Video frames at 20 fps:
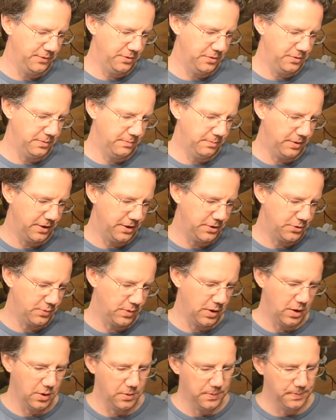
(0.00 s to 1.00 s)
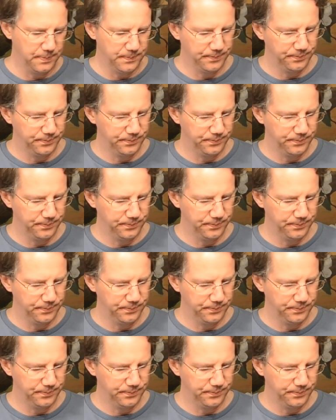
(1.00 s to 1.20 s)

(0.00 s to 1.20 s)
Newton Bridge Road.